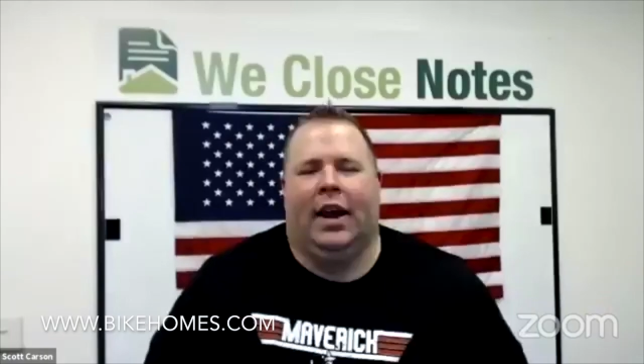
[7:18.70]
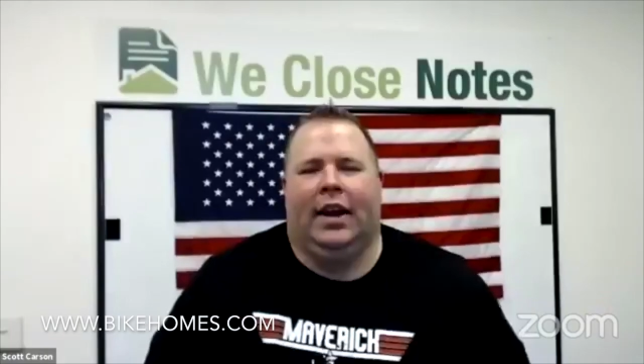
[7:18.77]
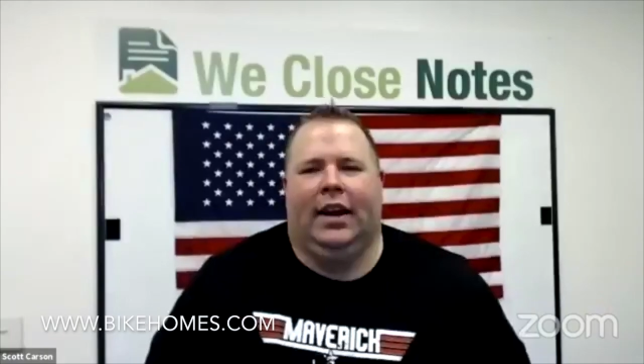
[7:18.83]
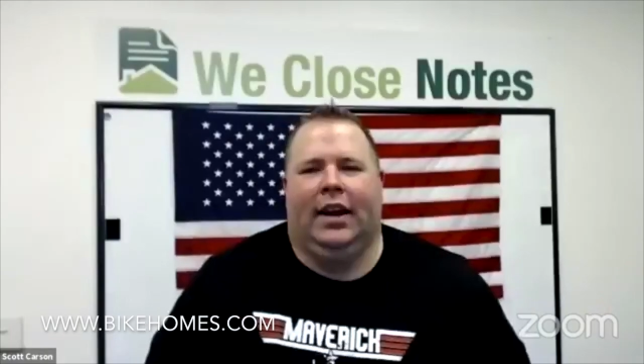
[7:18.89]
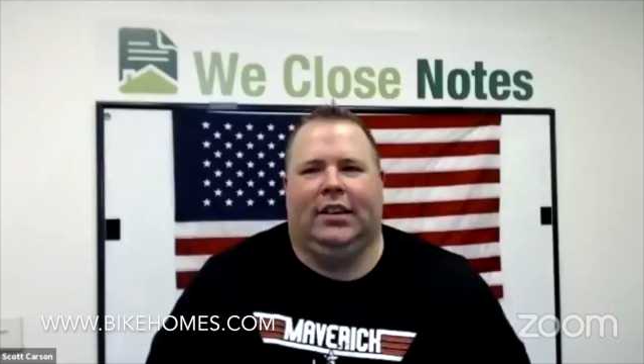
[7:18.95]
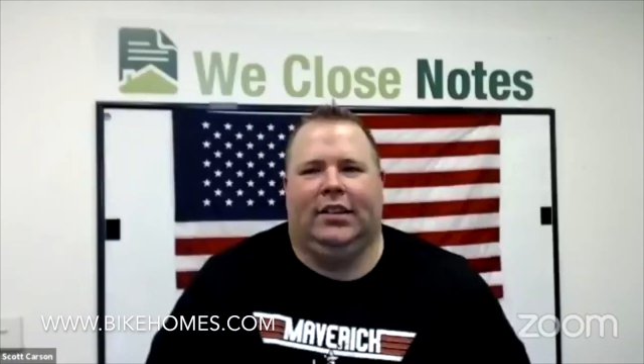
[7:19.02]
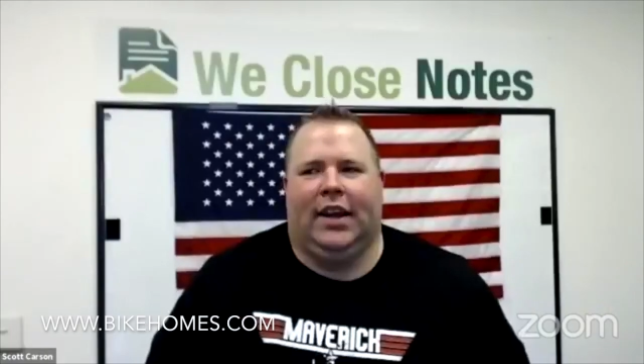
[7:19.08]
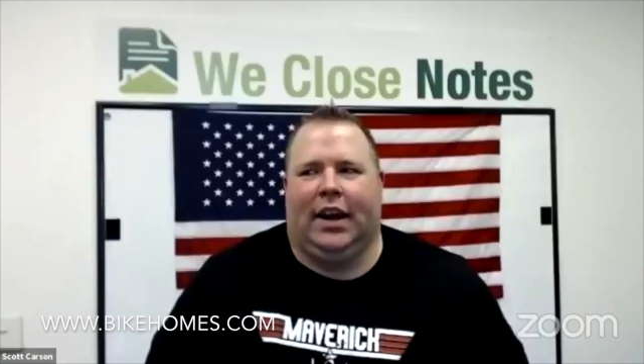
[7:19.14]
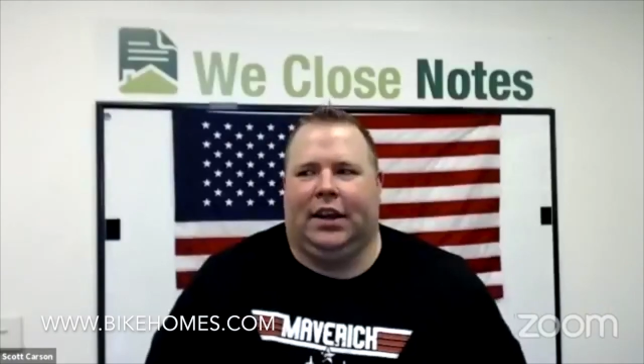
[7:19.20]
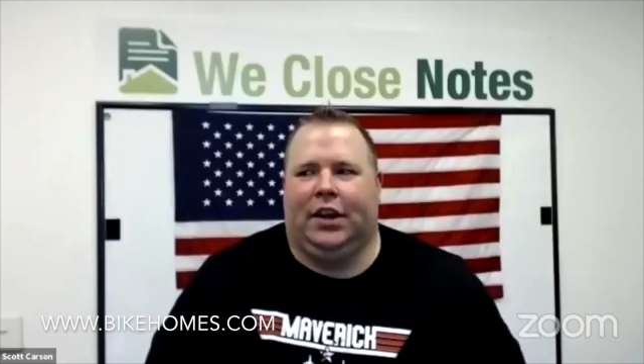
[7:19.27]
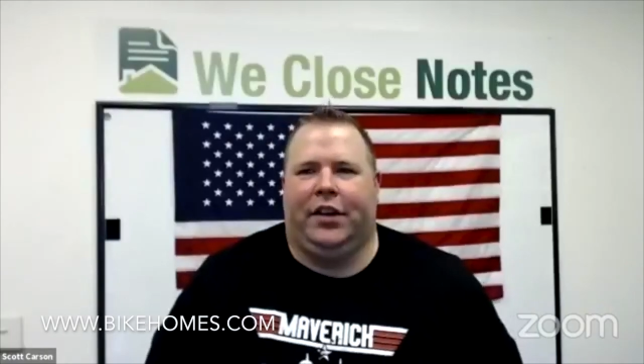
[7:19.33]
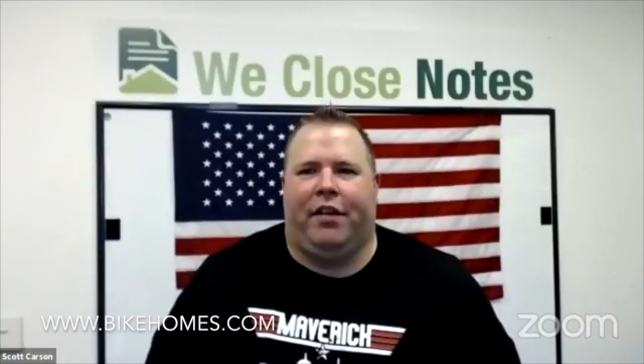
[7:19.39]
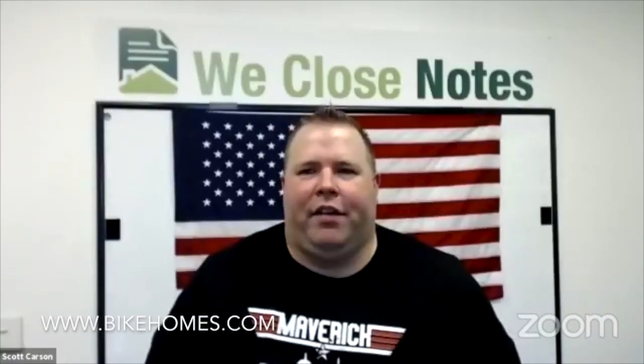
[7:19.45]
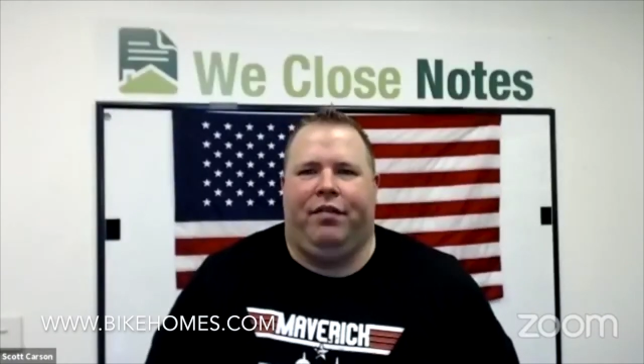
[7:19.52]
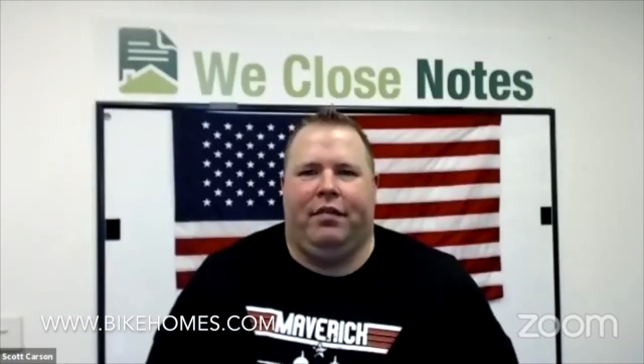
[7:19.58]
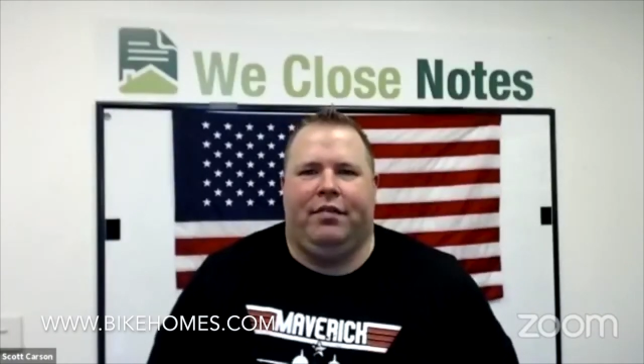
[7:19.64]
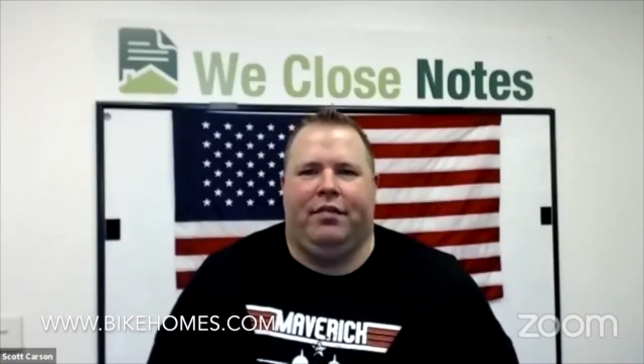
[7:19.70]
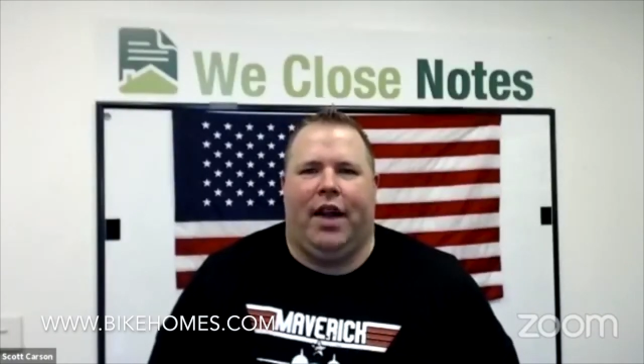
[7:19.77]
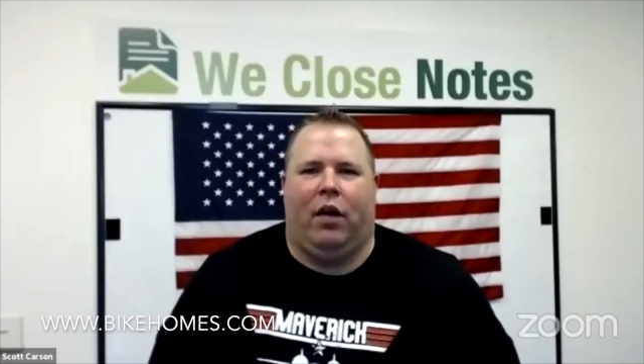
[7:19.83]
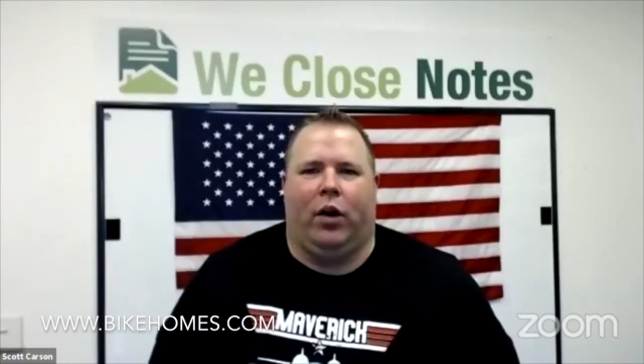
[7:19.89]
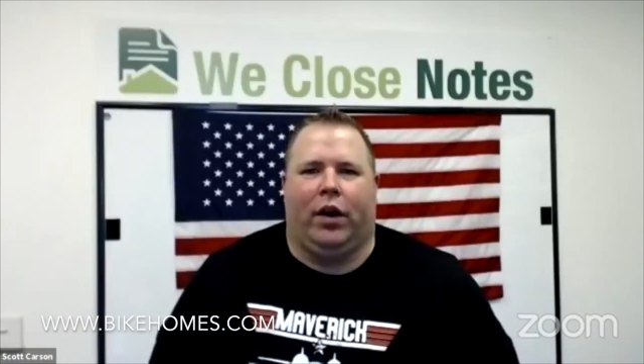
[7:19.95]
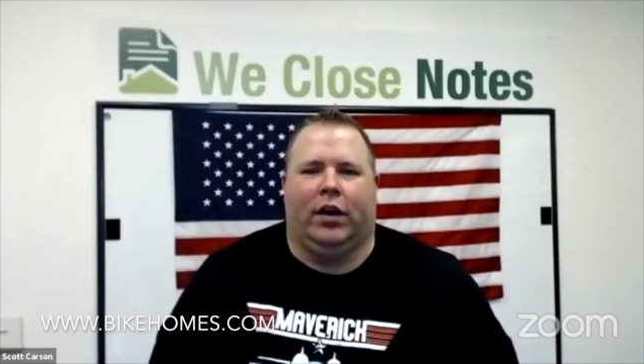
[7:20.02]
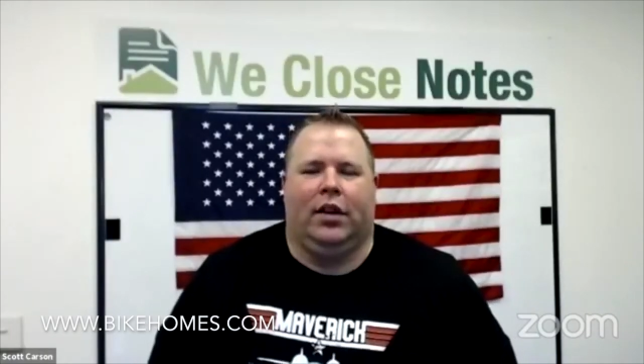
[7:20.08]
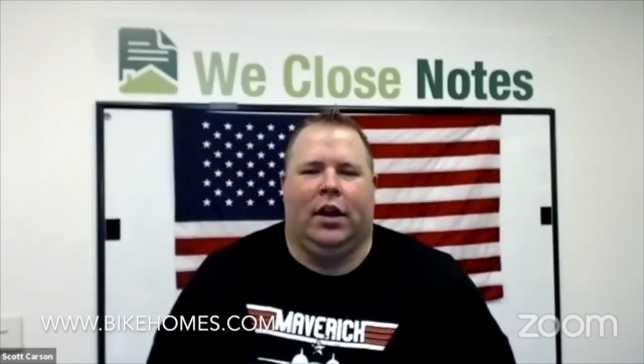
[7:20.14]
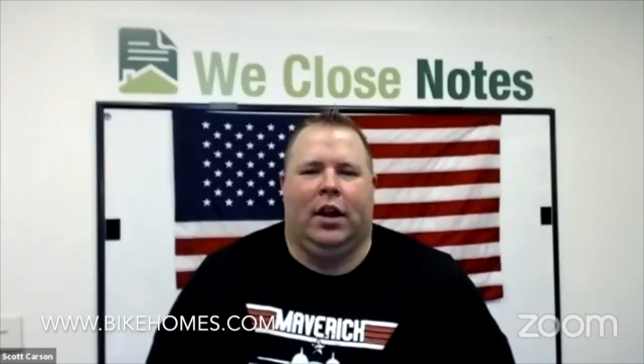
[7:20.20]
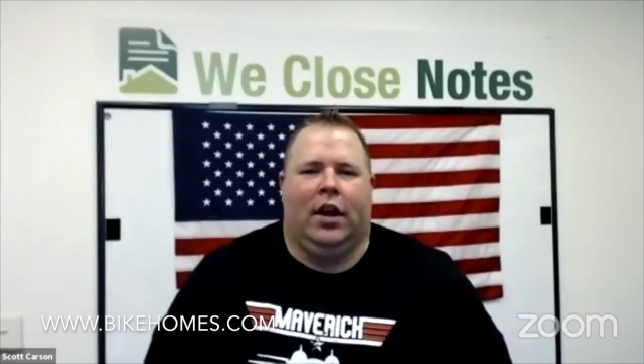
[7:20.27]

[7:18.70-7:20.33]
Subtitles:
Exactly. You definitely networked